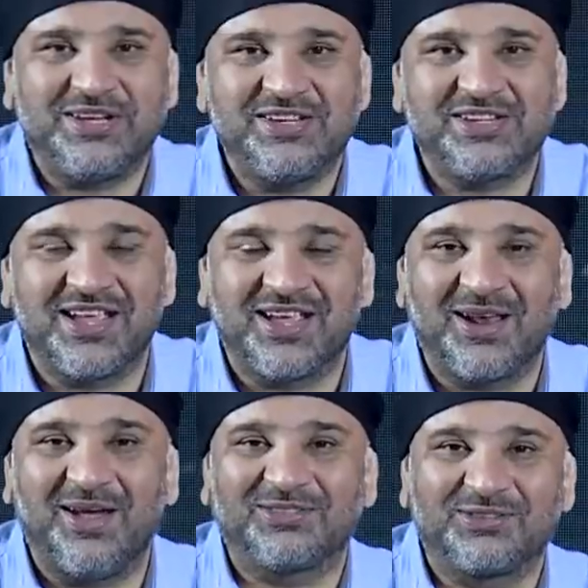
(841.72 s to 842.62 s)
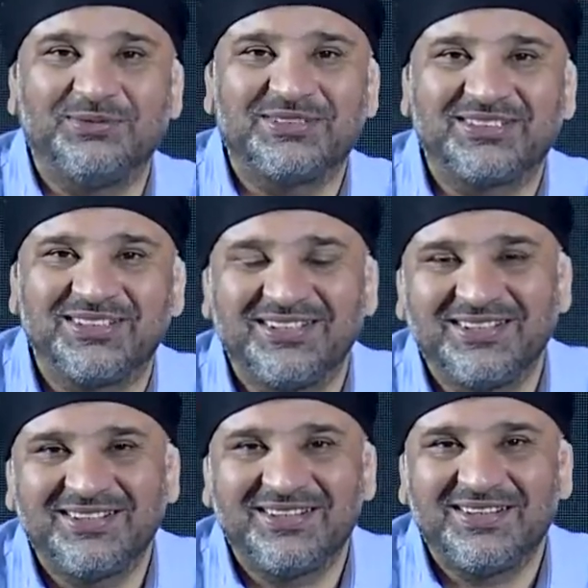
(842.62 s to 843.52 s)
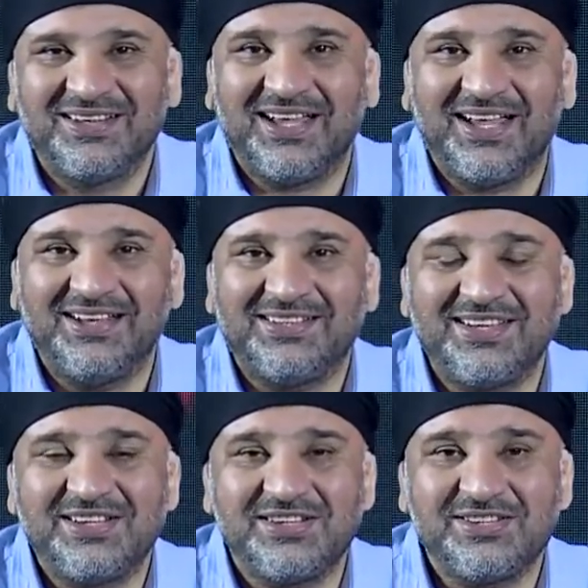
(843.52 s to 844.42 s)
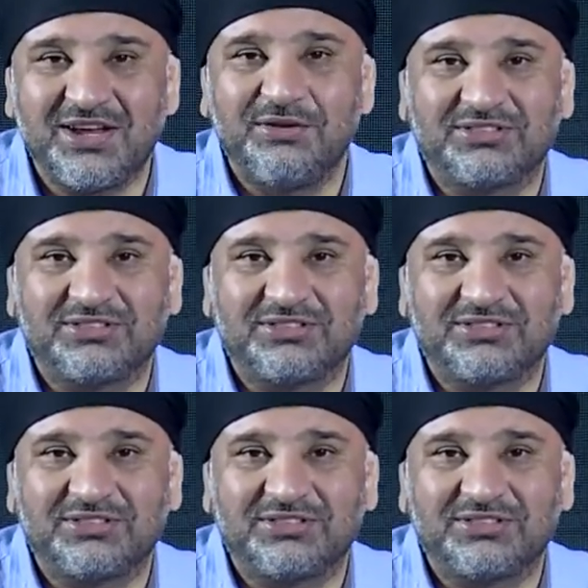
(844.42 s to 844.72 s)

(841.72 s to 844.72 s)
teaching in classrooms and teaching general